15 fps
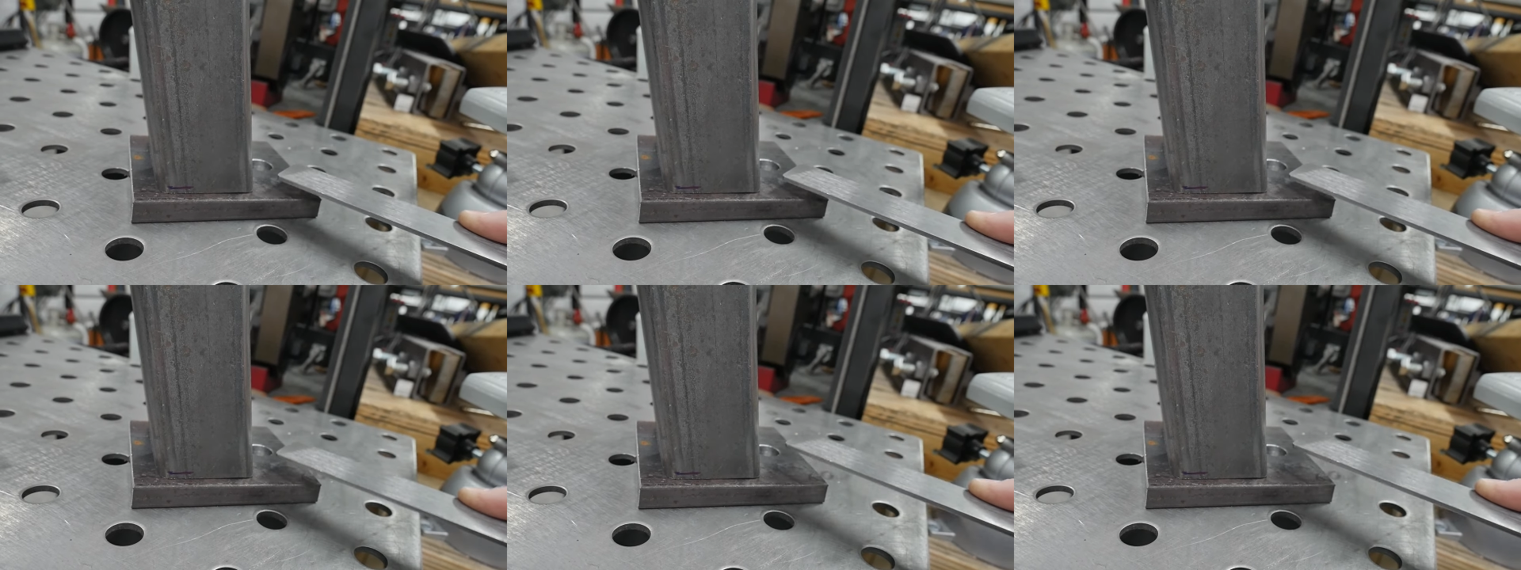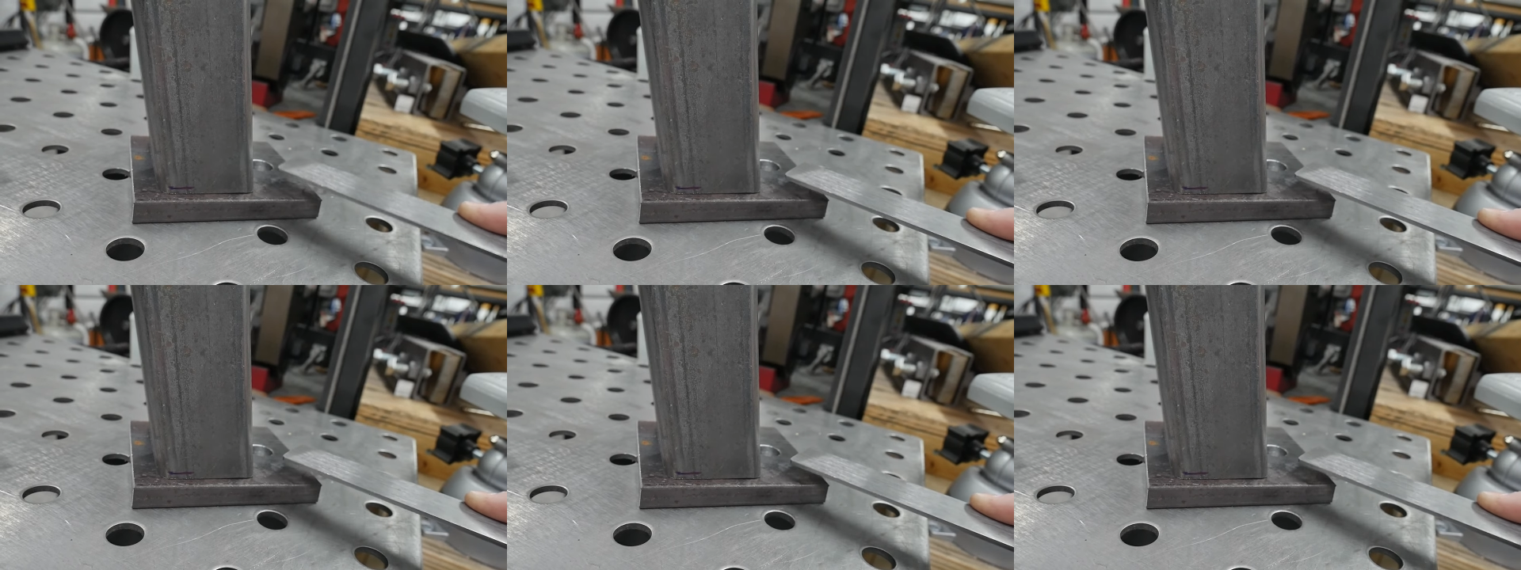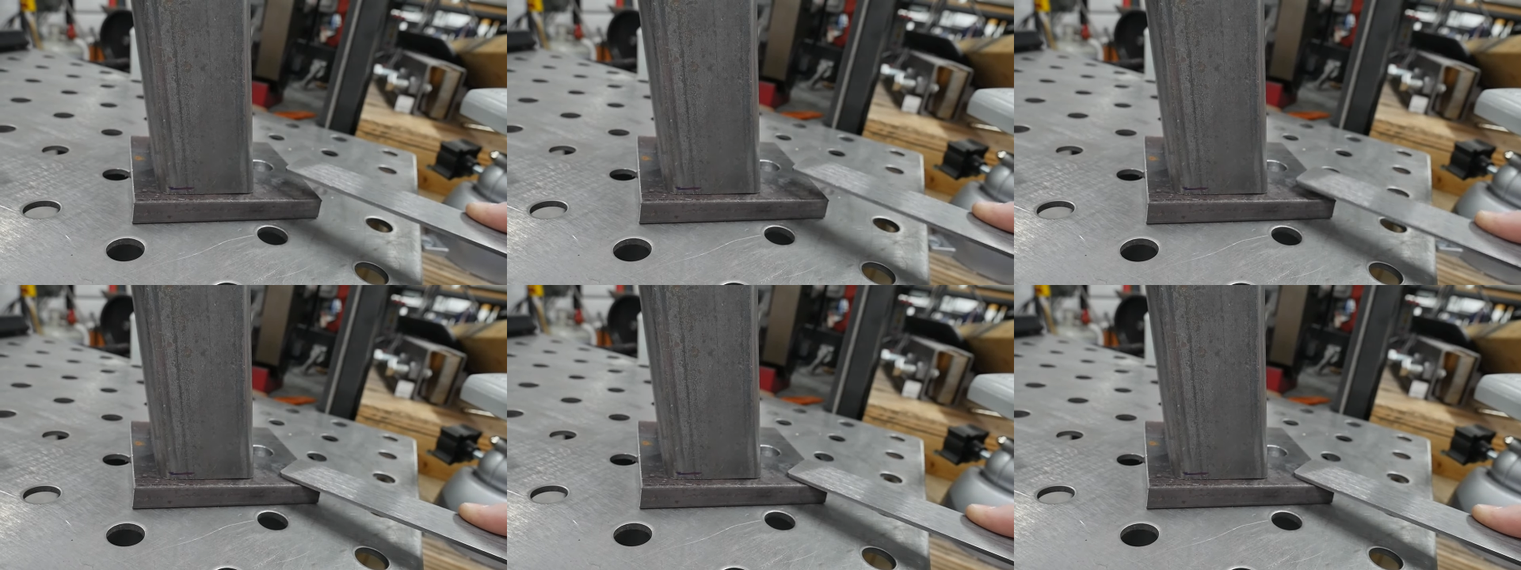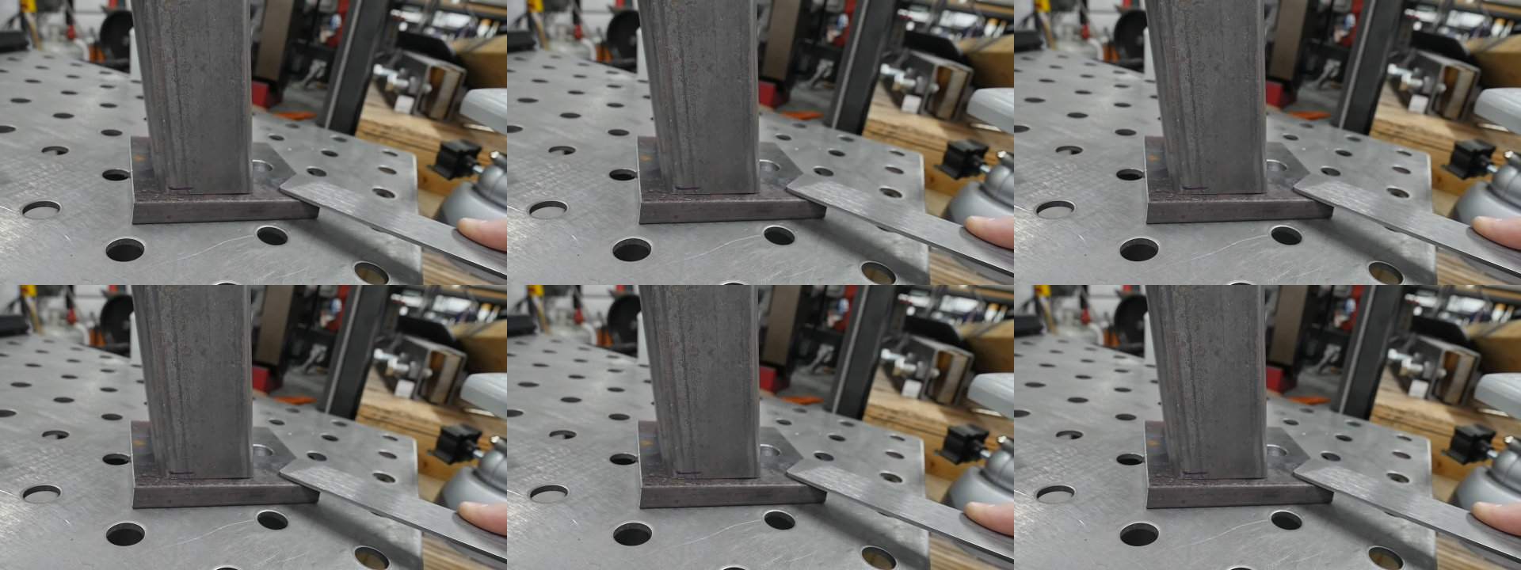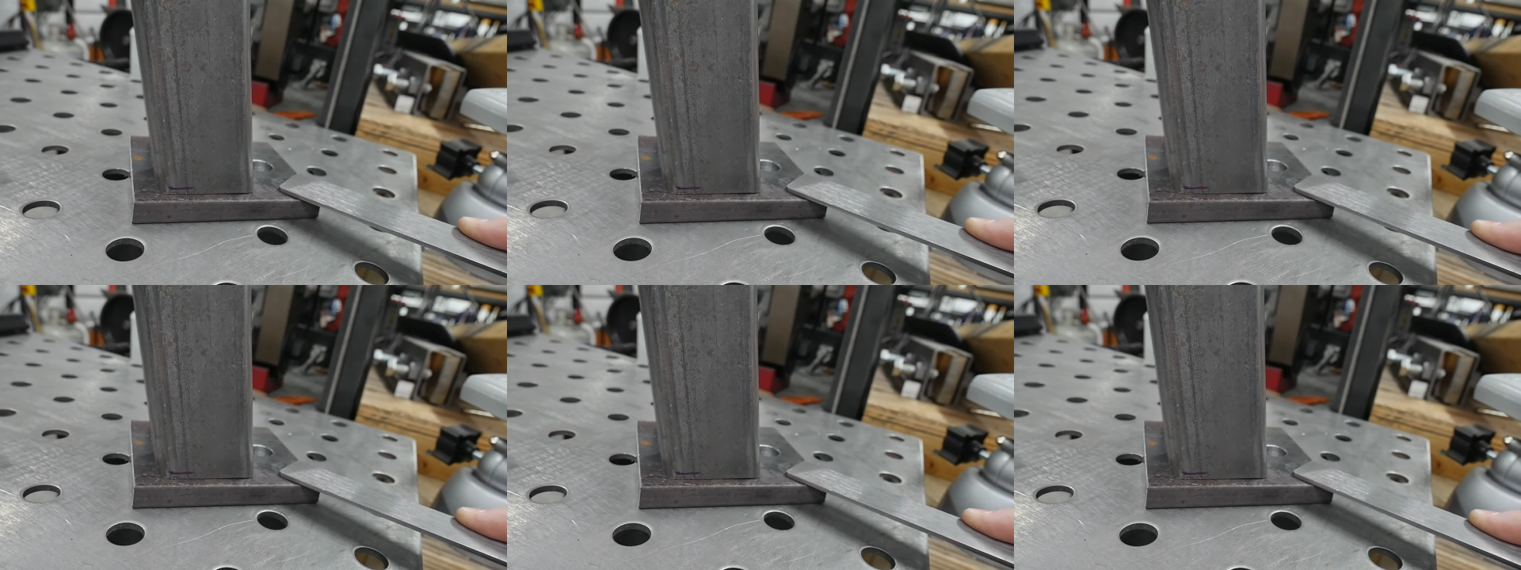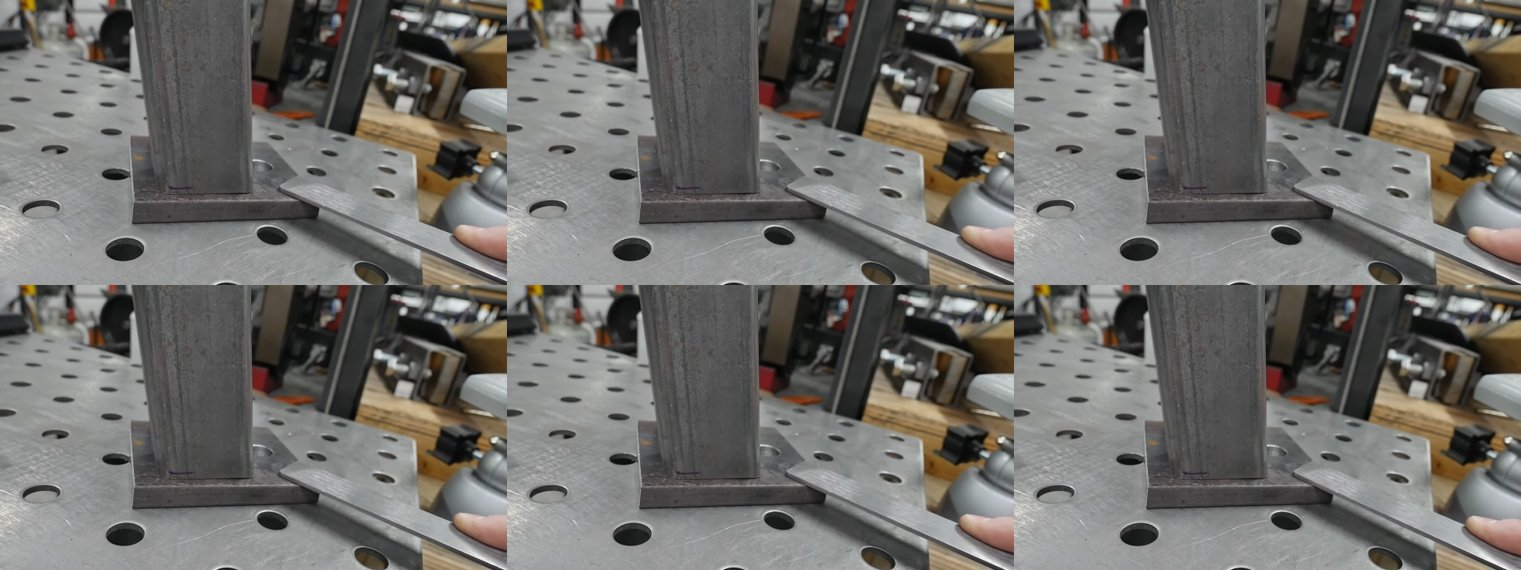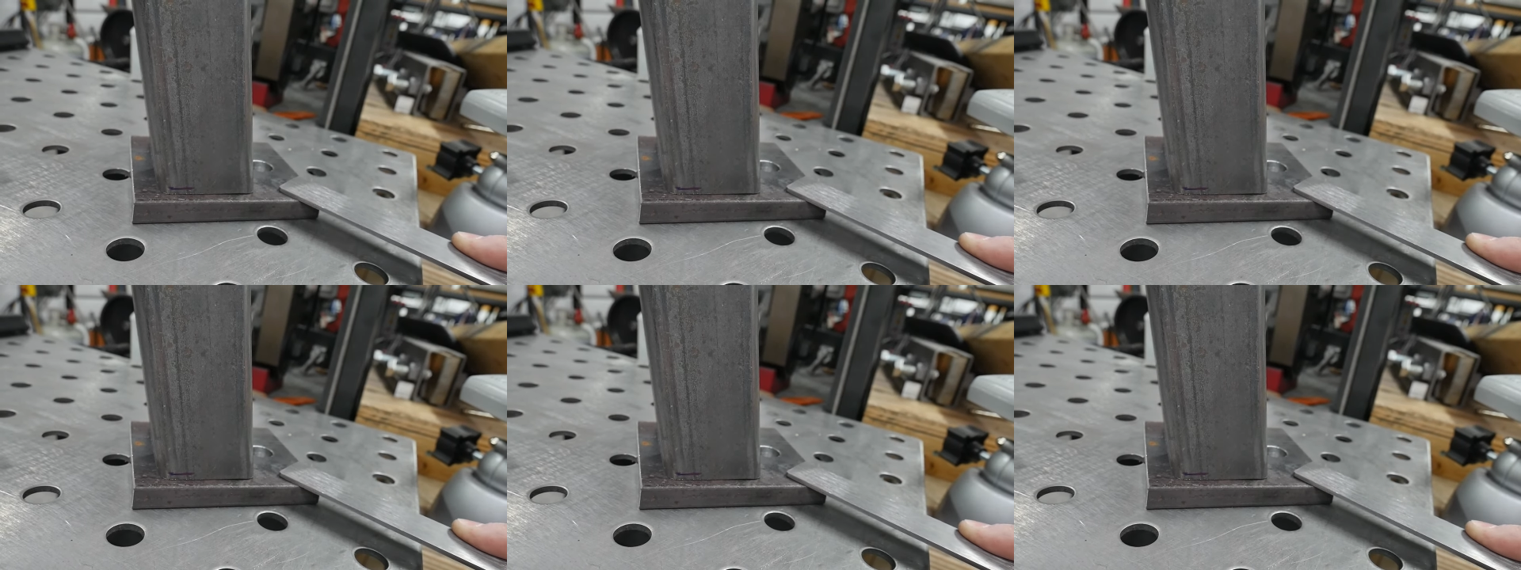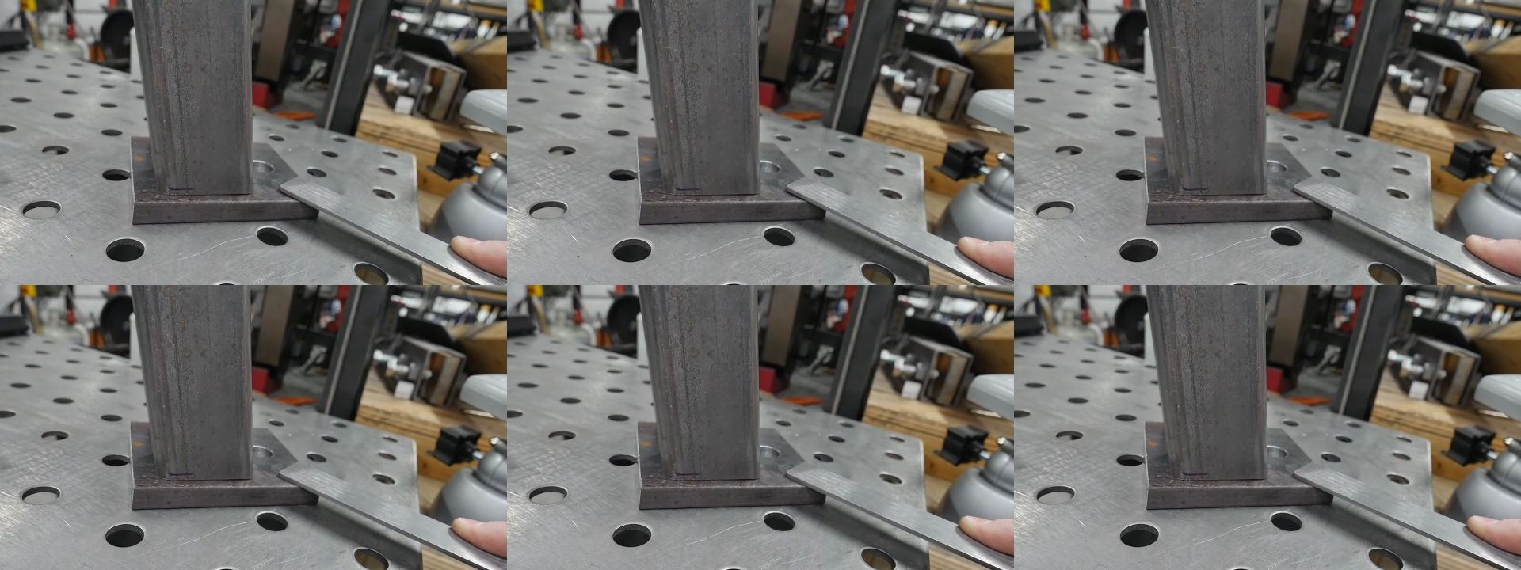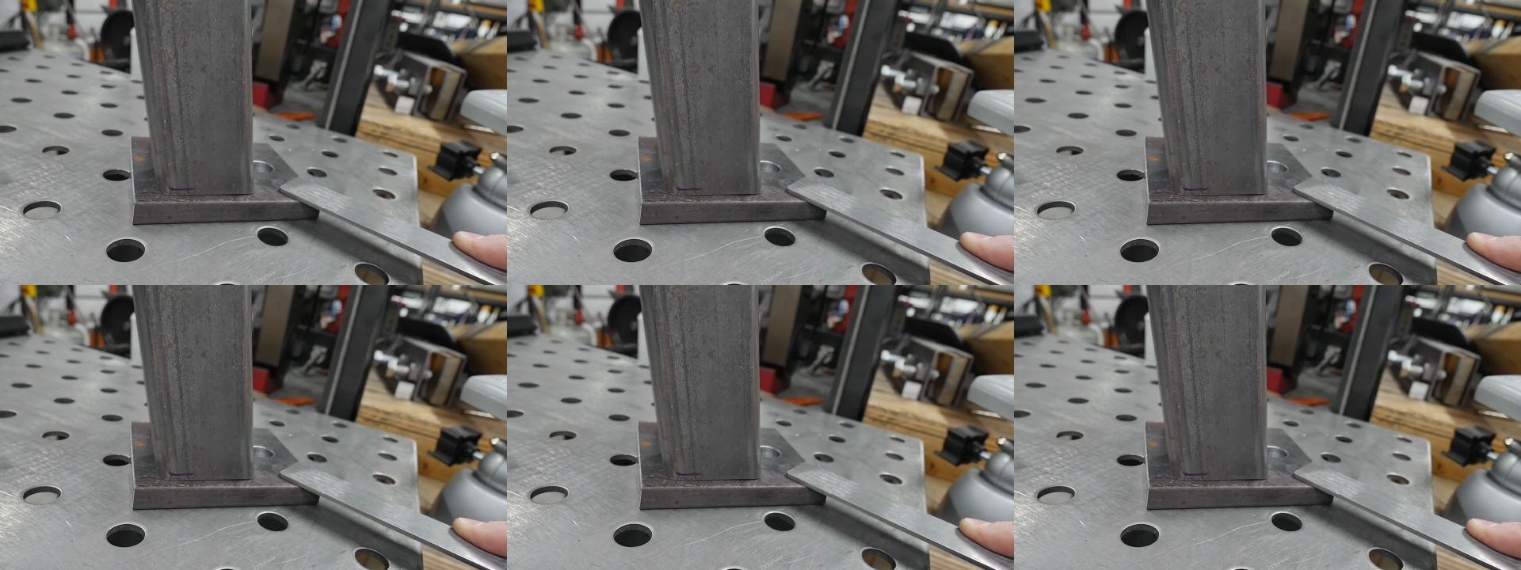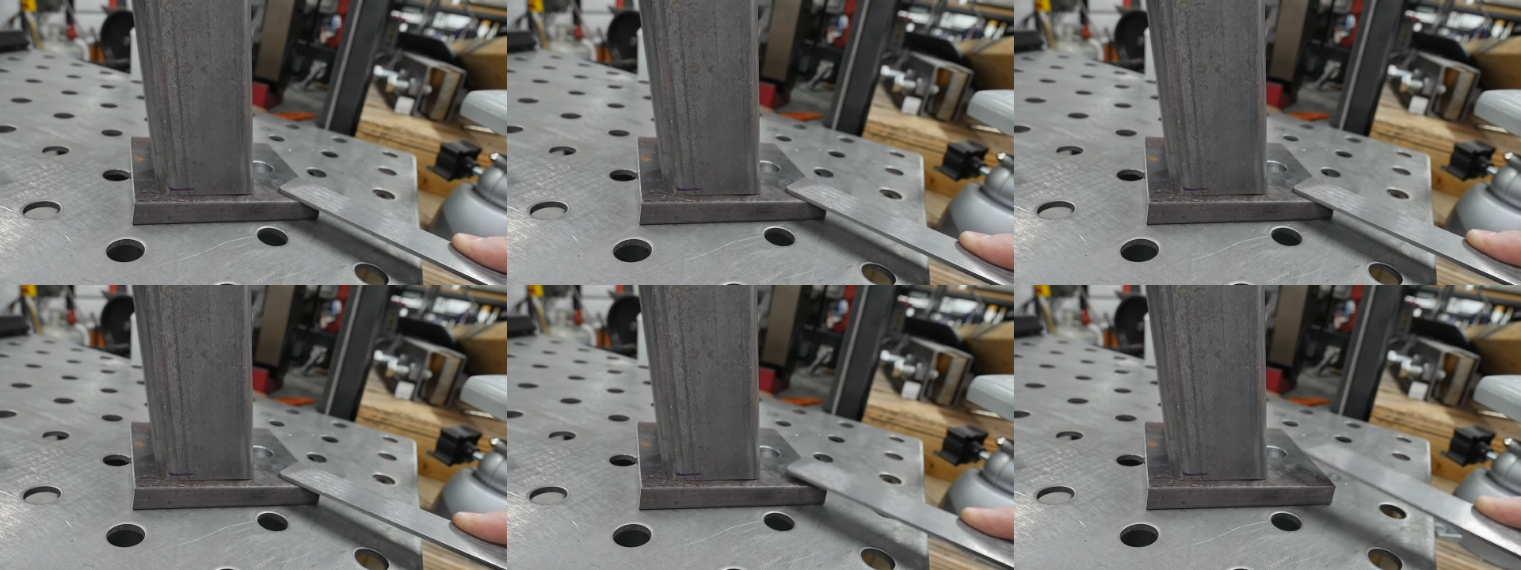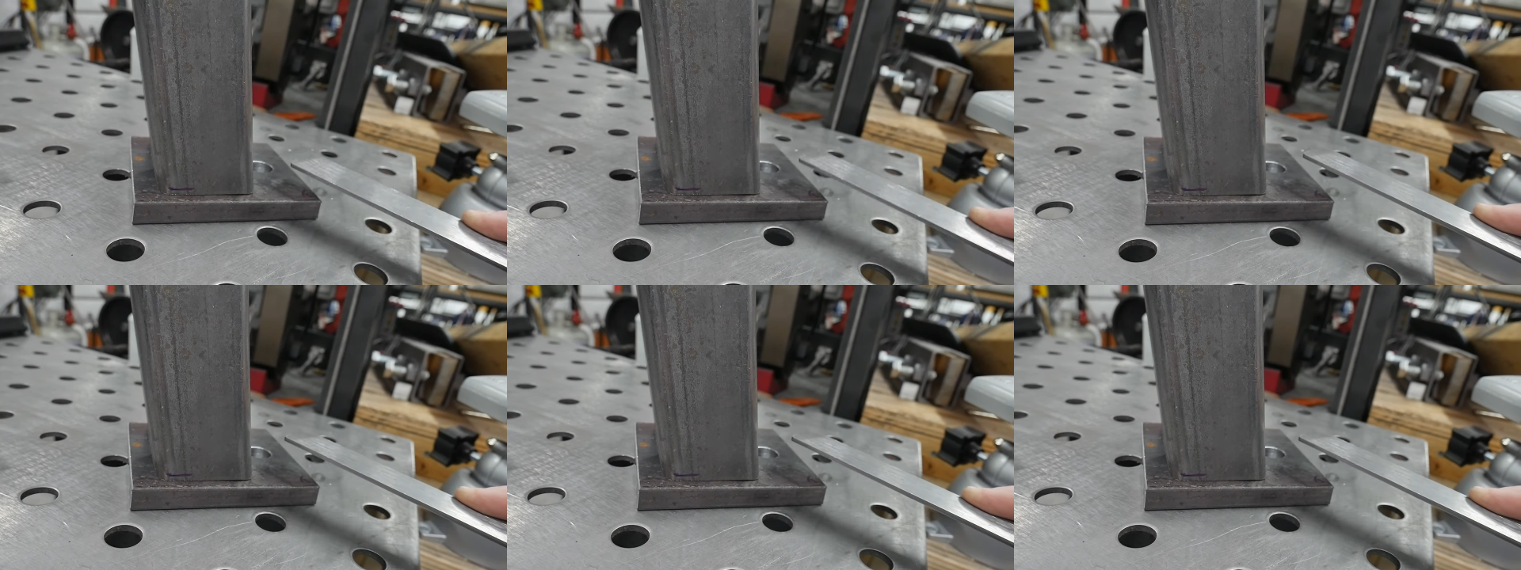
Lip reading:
[unreadable: no face in view]